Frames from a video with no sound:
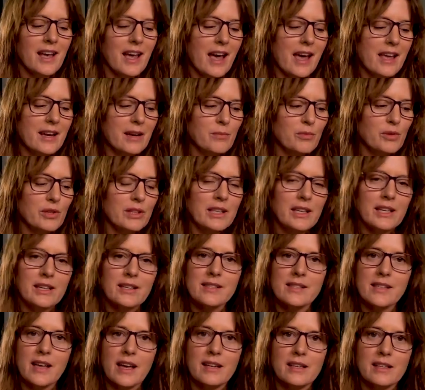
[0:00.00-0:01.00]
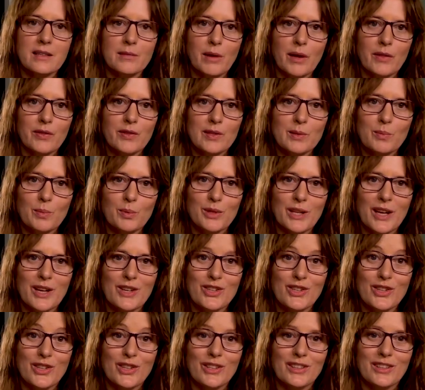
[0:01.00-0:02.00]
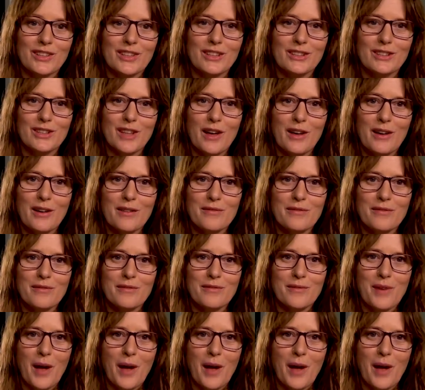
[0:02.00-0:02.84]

And I'm really excited about this potential love